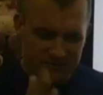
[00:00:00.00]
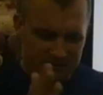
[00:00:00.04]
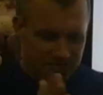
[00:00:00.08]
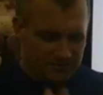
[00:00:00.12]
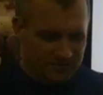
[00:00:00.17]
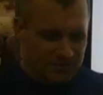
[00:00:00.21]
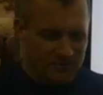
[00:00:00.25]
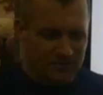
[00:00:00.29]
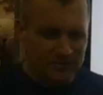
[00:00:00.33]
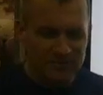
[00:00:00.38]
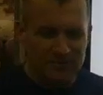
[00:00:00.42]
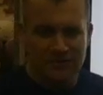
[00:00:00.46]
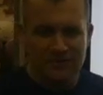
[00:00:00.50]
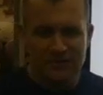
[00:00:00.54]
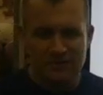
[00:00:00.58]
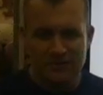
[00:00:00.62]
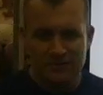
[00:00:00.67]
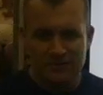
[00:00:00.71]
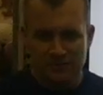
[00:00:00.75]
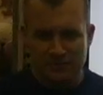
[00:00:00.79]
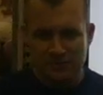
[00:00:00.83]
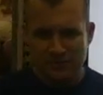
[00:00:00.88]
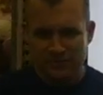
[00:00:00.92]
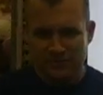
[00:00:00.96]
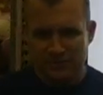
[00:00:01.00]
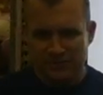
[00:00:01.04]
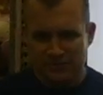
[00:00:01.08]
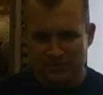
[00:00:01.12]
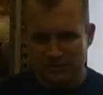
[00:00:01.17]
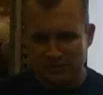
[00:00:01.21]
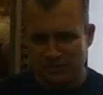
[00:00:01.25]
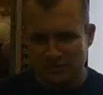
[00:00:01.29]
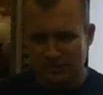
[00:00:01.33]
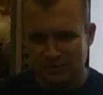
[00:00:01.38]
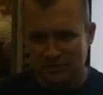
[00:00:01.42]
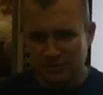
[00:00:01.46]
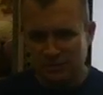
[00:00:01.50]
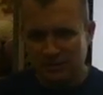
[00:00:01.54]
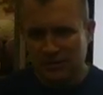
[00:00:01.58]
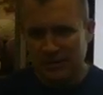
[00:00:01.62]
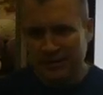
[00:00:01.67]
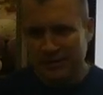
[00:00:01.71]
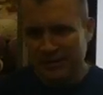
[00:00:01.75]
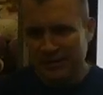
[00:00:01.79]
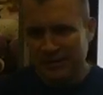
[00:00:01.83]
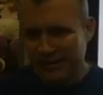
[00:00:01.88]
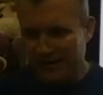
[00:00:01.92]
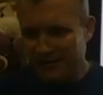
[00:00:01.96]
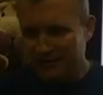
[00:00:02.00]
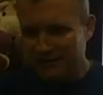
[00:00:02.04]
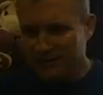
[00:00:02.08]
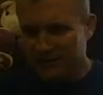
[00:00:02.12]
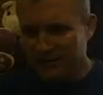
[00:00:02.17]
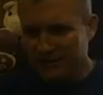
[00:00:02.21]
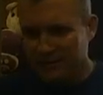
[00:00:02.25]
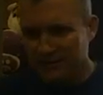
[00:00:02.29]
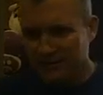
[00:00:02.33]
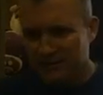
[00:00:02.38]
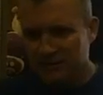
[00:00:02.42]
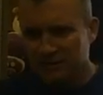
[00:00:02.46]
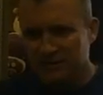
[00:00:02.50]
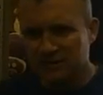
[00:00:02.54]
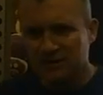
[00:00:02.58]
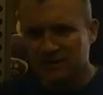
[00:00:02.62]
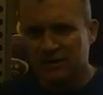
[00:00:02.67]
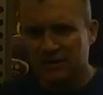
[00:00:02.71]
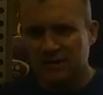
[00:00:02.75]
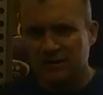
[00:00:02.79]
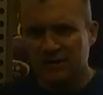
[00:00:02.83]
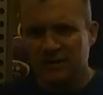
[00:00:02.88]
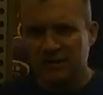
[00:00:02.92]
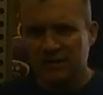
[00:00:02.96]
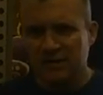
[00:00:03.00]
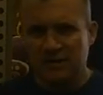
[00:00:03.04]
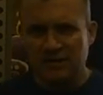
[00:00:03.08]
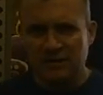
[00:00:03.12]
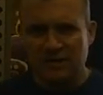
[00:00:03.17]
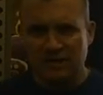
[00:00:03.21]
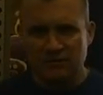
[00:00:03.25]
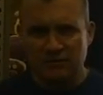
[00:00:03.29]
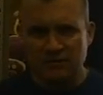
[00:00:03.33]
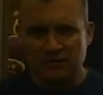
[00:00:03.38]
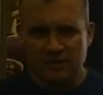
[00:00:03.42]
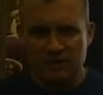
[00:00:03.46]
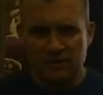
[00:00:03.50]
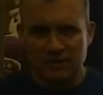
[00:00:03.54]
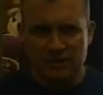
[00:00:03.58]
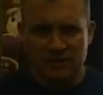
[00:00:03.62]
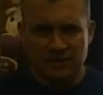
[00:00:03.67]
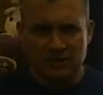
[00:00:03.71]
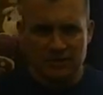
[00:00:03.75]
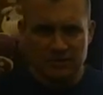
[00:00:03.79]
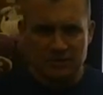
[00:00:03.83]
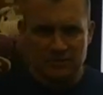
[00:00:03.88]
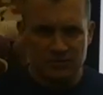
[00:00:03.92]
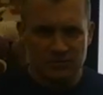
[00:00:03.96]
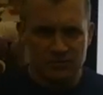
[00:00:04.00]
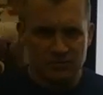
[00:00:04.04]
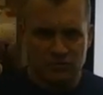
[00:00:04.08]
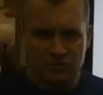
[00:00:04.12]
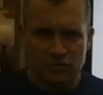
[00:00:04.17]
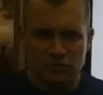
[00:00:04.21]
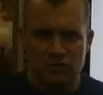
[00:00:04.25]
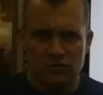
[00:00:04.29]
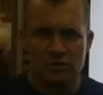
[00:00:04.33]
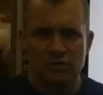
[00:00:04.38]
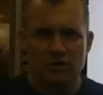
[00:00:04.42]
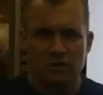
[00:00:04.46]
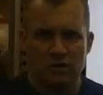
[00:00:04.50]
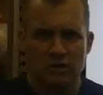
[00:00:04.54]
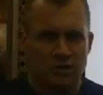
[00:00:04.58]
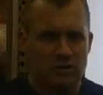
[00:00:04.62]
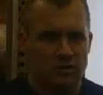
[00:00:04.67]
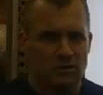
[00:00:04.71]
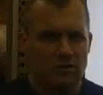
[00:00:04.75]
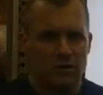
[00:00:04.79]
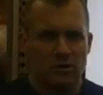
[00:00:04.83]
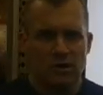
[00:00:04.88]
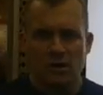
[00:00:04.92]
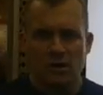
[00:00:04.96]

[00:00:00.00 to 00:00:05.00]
everything looks professional, everything looks clean, everything is good to go.